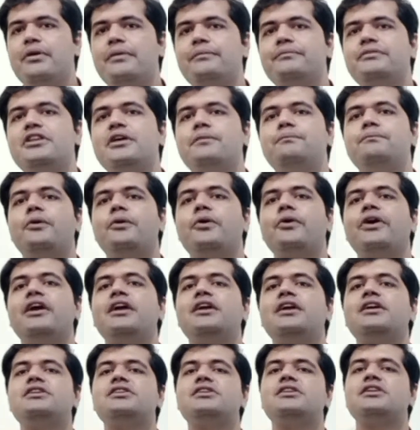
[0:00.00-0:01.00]
of the
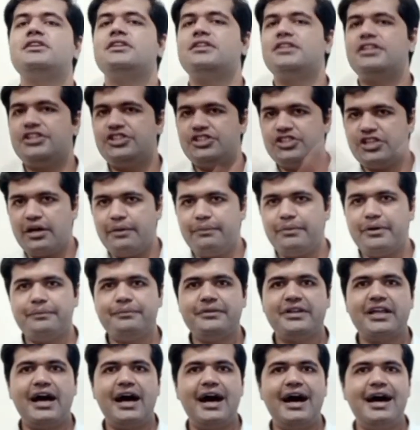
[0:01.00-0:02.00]
poet, the job
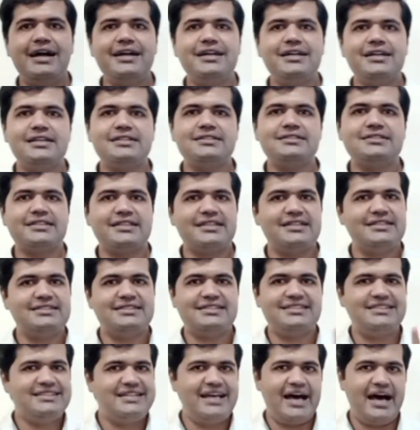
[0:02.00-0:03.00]
of the artist
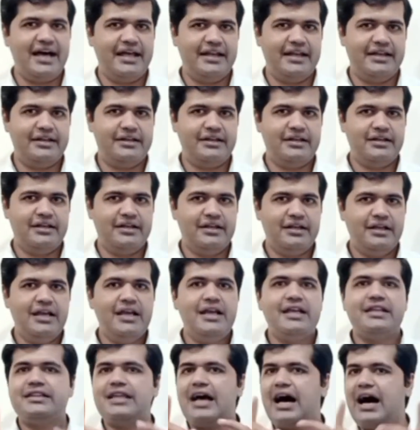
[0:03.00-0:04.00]
is done.
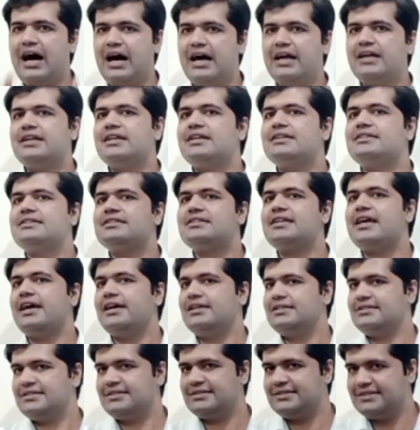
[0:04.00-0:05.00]
The artist
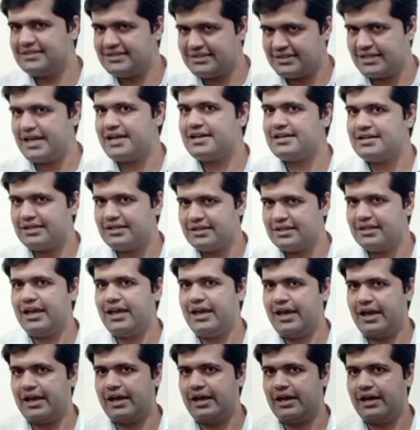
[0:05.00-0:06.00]
has to stand
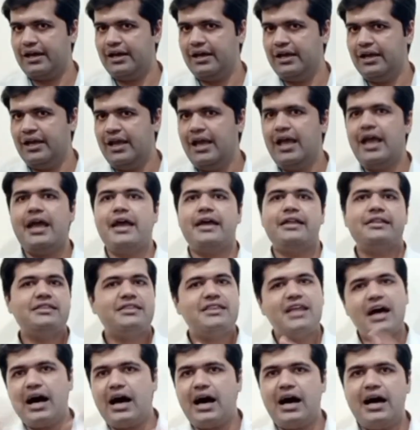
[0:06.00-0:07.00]
there.
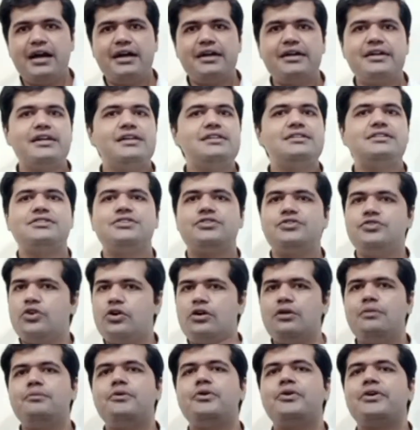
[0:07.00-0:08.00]
And the artist
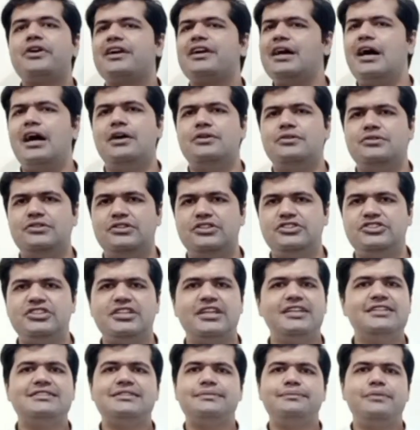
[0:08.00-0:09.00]
no more counts,
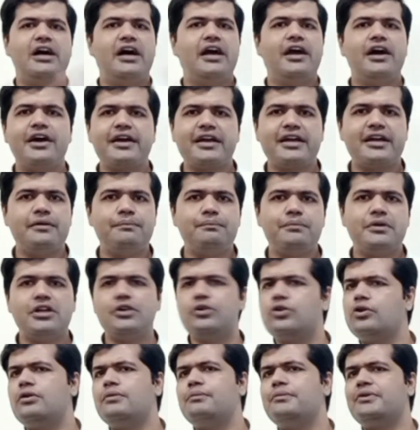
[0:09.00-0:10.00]
his biography
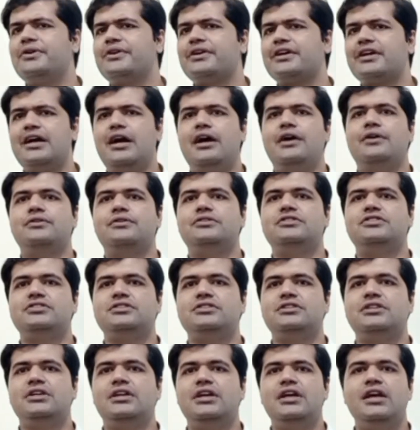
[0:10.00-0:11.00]
no more
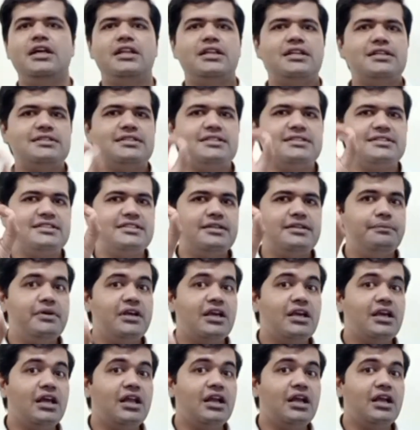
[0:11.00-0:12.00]
counts. This is the
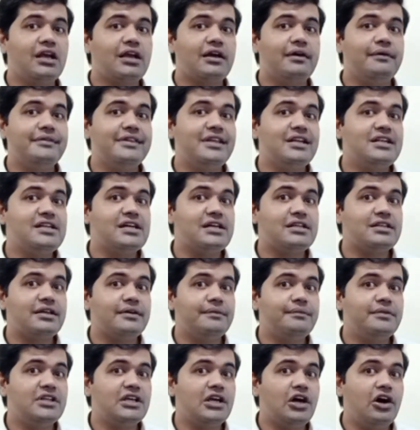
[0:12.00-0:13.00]
beginning of the death
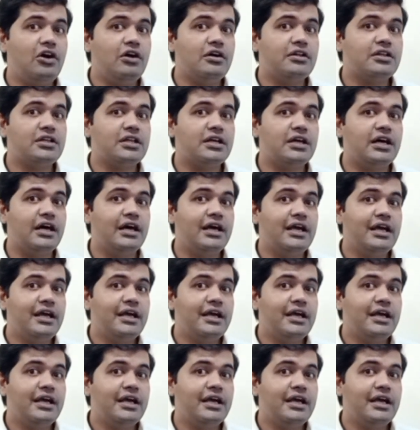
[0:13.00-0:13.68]
of the author.